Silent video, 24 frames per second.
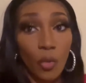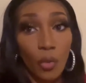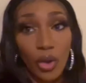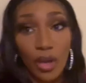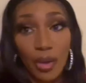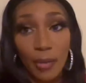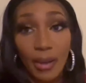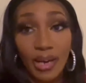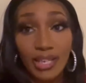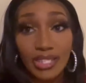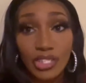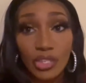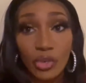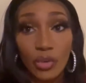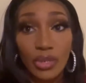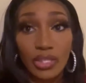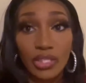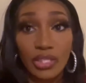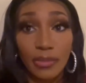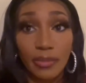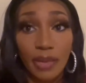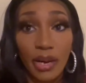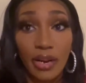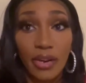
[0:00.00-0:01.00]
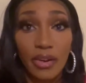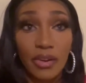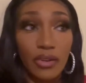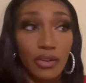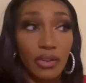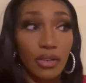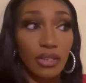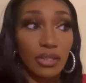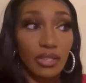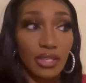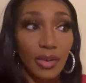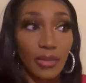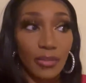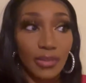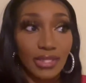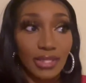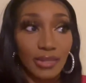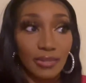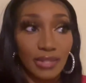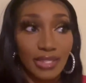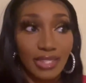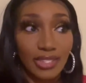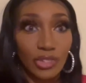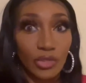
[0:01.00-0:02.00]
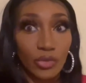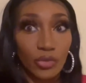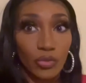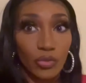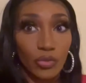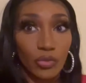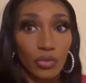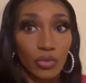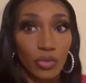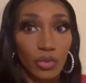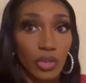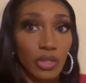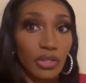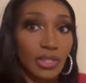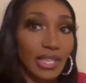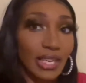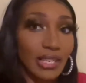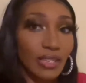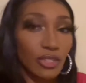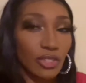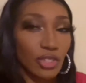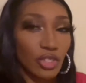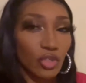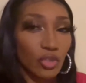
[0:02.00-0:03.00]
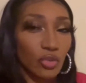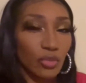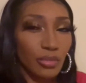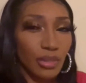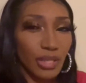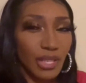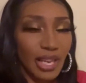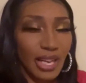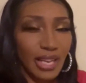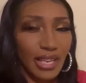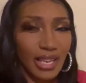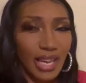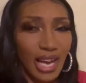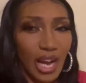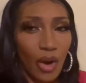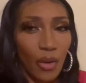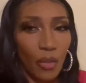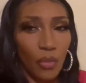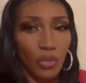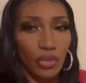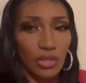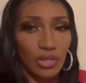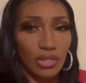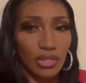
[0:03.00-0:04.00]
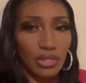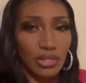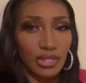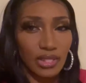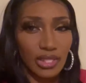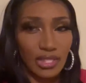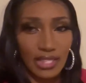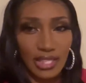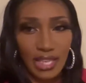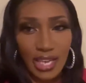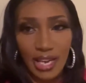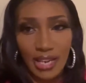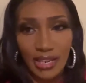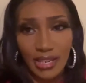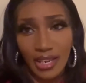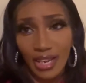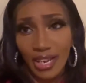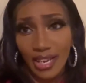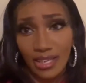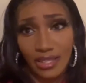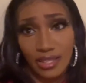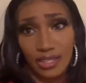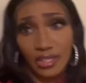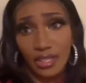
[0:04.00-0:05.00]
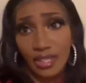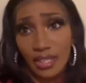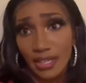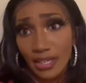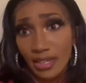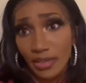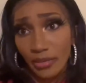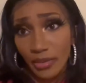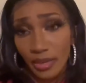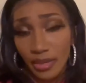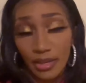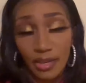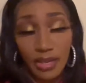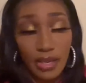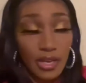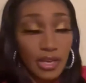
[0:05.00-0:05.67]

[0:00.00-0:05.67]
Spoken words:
In my generation, my era, that was something that you learned how to do, but like I was the child that liked cooking anyway.